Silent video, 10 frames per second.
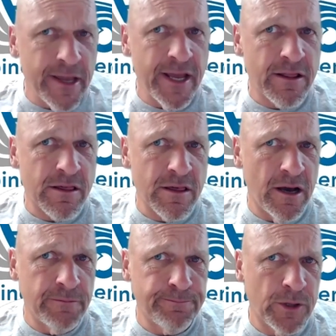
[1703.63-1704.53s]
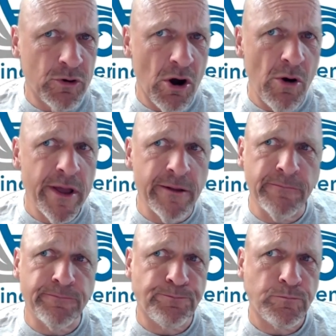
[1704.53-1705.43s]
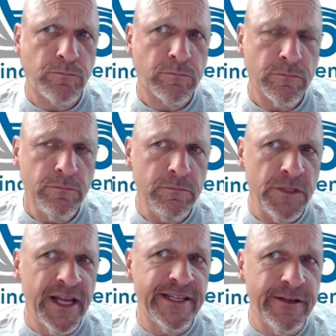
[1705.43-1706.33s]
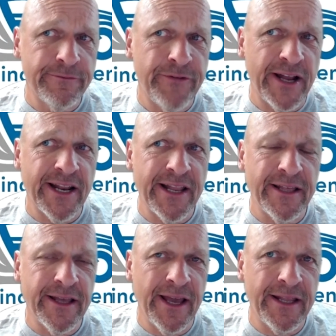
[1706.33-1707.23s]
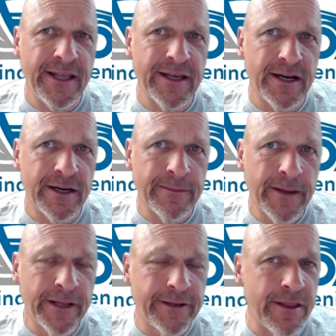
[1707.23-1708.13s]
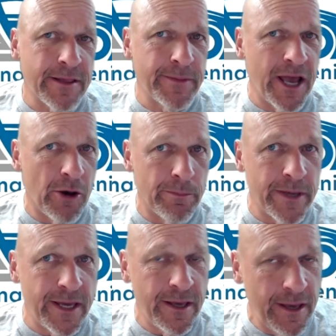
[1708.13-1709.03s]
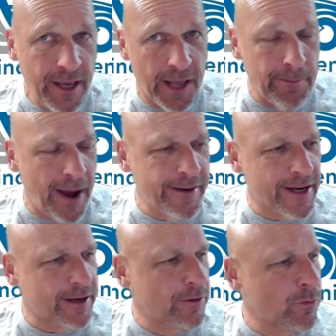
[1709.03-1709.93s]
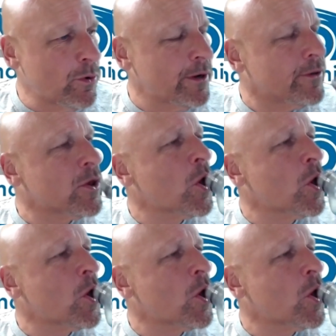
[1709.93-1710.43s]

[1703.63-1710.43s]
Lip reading: it's growing. It didn't find any. It didn't seem to help me in my neck of the woods.